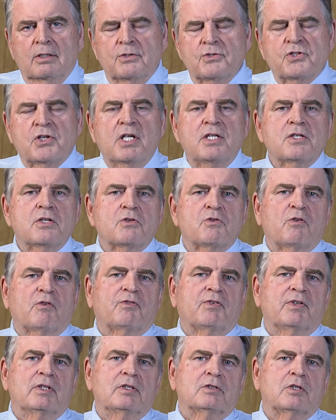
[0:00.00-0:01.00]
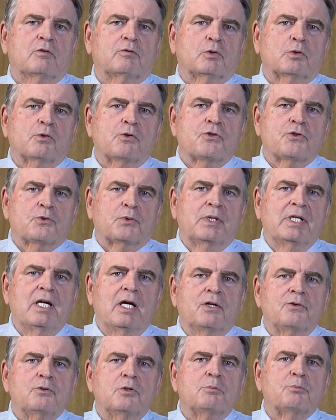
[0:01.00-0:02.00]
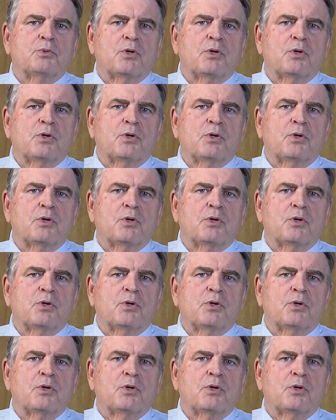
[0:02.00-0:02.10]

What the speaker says: Jesus fulfilled over 300